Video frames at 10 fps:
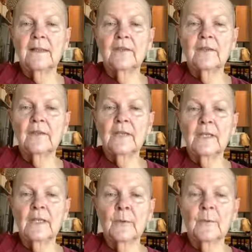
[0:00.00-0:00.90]
and just
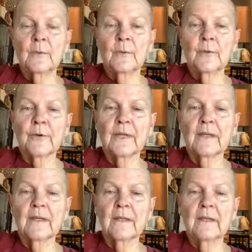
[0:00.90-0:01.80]
keep your
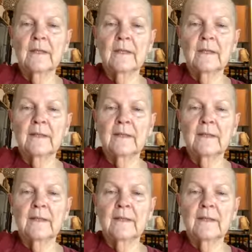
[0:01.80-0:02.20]
breathing